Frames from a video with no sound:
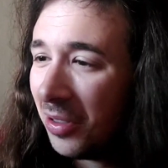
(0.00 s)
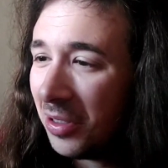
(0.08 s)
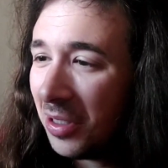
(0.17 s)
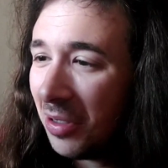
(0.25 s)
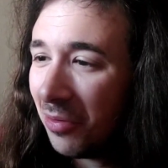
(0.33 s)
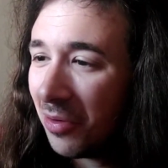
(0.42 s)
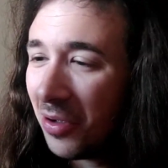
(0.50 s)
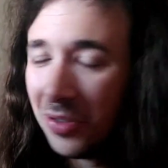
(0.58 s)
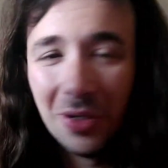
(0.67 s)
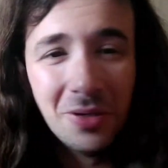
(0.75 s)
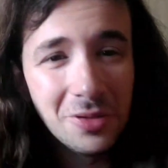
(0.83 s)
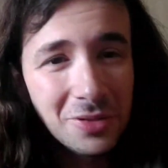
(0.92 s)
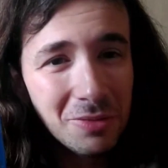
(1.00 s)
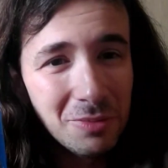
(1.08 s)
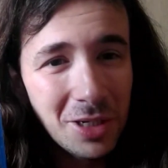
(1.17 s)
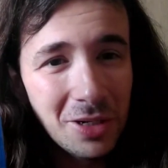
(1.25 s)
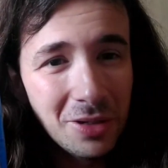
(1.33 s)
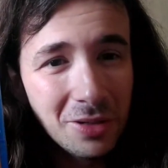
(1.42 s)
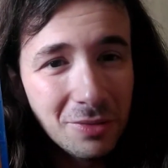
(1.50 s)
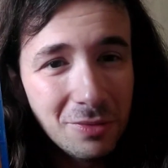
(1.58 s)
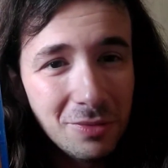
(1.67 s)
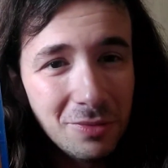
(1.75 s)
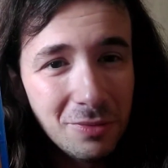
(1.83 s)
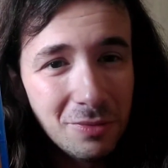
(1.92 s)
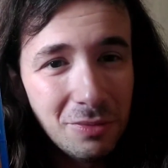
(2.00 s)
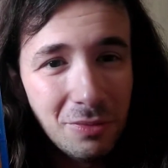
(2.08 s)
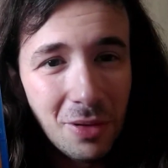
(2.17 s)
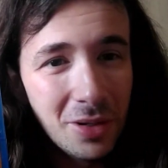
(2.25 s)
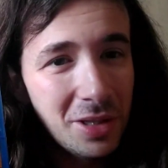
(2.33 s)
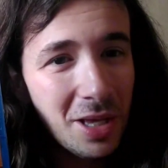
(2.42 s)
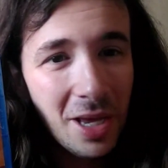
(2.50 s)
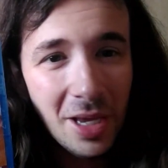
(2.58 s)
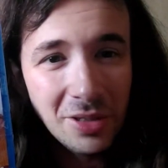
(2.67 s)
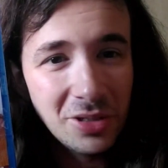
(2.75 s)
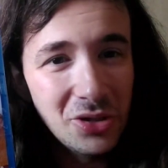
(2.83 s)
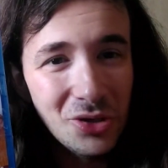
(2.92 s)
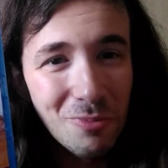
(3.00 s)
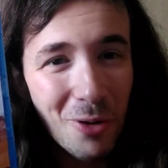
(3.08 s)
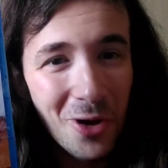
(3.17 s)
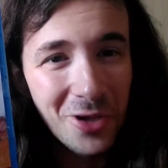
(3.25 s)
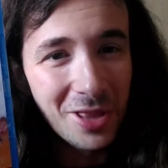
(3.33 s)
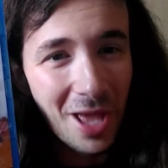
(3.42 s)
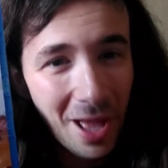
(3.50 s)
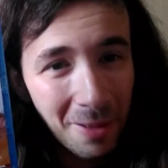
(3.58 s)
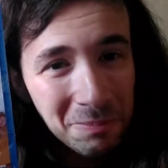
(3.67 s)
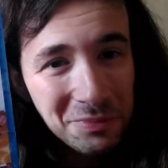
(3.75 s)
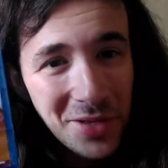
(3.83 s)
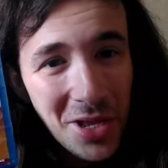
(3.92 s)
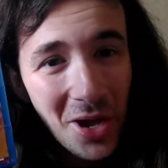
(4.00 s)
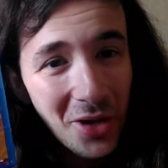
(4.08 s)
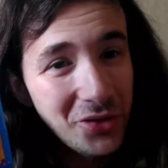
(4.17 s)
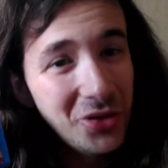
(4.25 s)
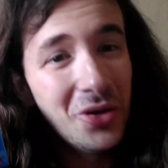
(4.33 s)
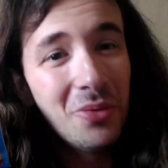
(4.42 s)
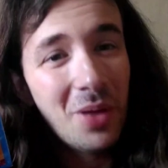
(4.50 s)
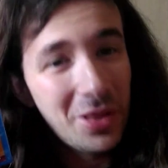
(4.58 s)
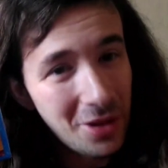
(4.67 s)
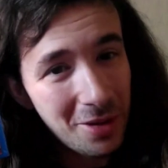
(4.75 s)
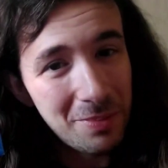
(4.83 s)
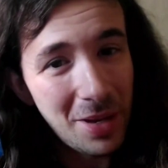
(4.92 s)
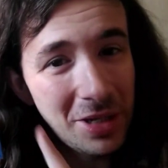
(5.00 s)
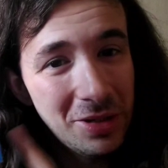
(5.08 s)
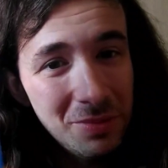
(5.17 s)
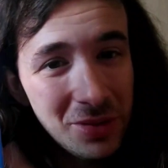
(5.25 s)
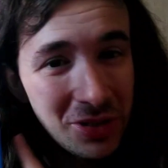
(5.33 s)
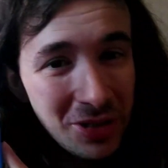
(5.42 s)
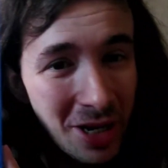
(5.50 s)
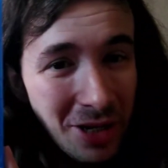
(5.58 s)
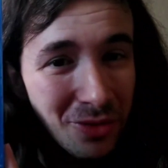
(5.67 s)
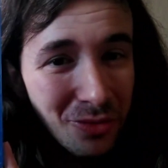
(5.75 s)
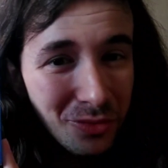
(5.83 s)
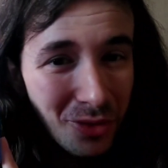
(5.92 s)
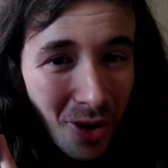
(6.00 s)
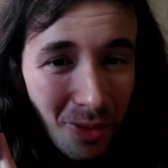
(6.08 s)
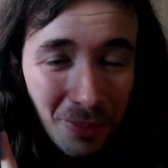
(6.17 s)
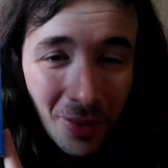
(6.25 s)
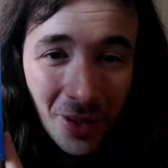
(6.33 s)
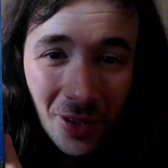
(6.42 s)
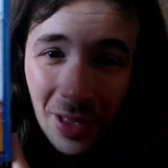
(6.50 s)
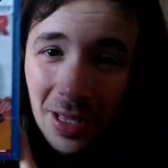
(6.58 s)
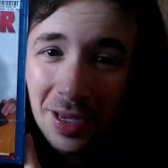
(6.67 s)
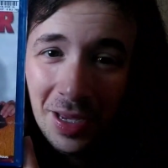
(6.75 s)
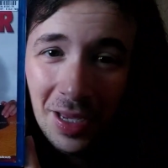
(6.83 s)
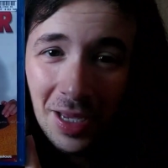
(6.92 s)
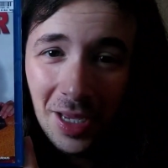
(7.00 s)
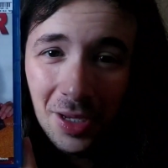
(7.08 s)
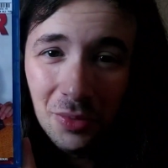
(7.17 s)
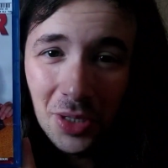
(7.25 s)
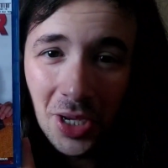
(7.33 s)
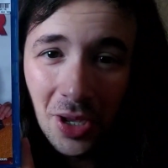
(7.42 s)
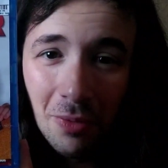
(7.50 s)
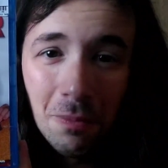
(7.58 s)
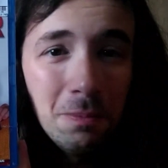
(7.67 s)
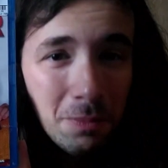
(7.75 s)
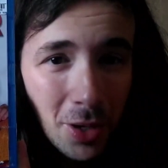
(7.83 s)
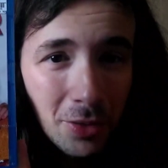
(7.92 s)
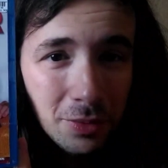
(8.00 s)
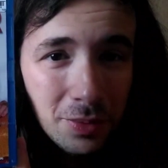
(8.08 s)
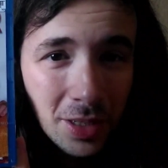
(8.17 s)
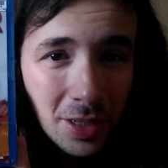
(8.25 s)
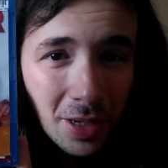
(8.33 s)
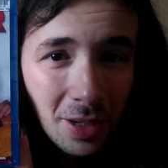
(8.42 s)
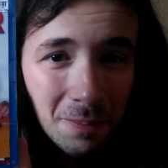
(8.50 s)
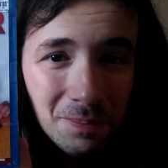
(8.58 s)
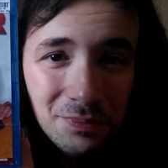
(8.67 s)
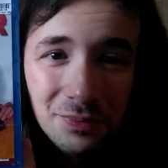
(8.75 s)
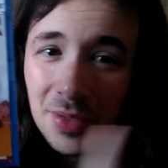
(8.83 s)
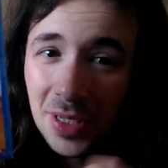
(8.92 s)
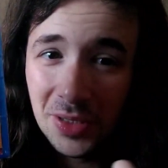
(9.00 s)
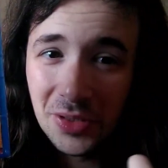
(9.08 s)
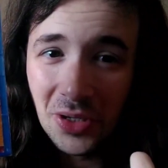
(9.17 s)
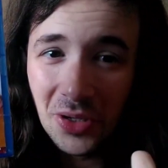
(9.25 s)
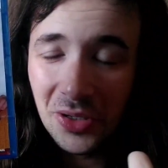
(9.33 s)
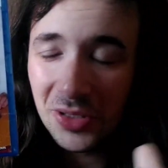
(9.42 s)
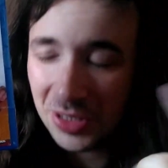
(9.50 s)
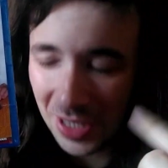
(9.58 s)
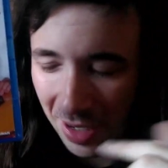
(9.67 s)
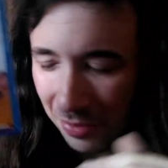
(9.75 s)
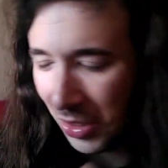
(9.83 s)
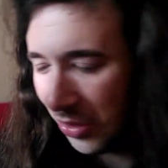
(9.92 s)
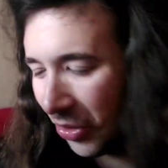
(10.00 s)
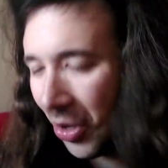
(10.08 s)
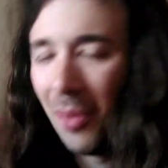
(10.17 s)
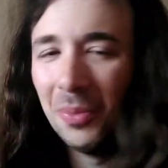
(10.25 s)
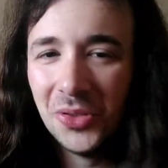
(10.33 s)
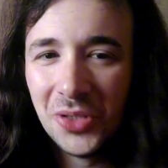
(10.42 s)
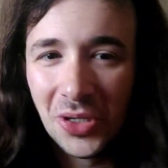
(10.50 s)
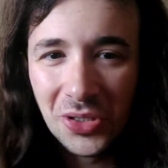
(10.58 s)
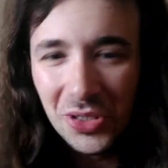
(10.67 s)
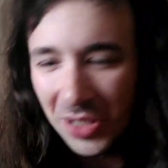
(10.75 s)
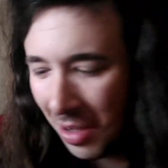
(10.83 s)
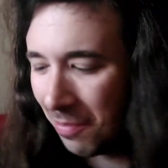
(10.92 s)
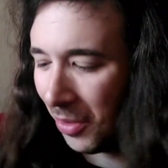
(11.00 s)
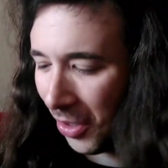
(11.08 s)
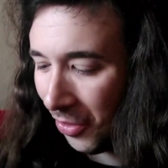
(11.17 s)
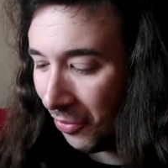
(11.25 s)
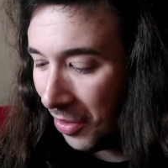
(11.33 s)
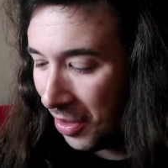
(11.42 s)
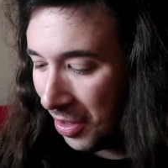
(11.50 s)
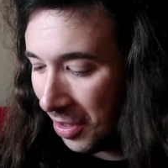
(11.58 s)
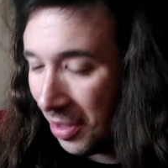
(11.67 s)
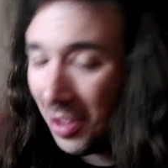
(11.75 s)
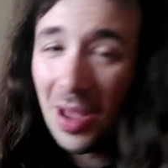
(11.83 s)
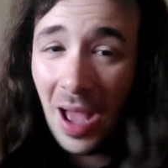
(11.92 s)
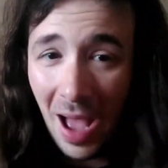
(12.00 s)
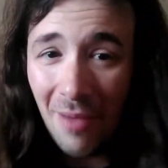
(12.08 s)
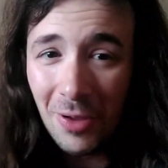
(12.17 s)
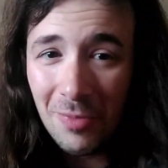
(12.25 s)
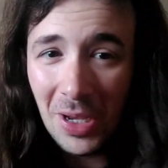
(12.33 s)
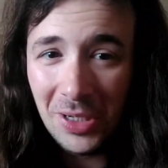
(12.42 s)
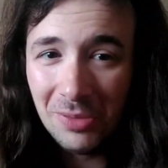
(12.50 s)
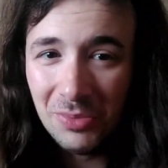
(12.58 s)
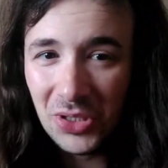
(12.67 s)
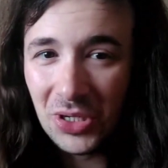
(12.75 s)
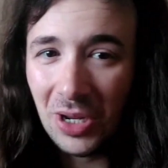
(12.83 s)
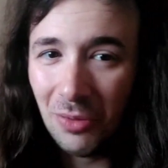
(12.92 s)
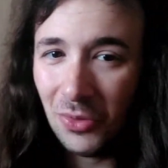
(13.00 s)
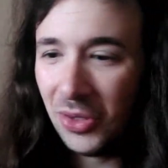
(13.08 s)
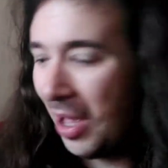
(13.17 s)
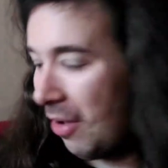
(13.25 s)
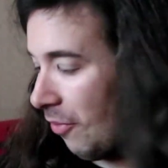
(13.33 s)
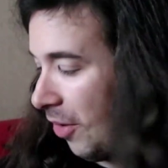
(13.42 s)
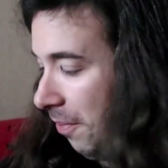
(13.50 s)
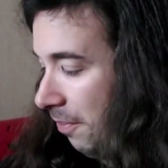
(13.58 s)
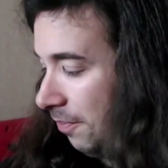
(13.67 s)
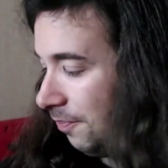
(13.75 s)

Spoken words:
at the till kind of looked at me like, why the heck did you buy that? I don't know whether I've made a mistake or not, but here we go, Bowfinger. Is it good? Tell me in the comment section down below. Have I made a mistake with that one?